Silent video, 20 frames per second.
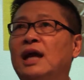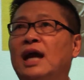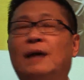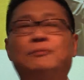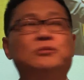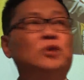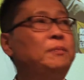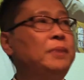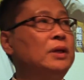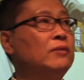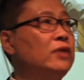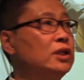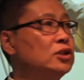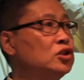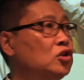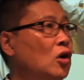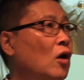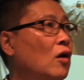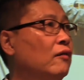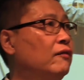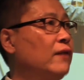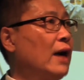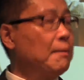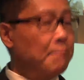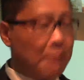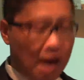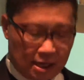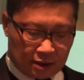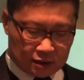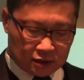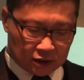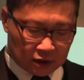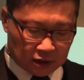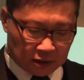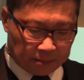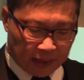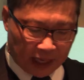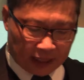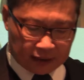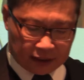have to be resolved among
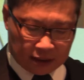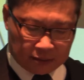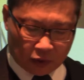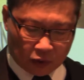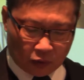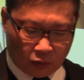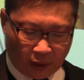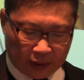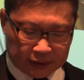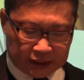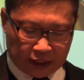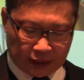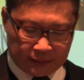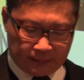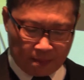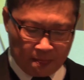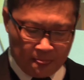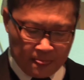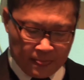the pan-Democrats.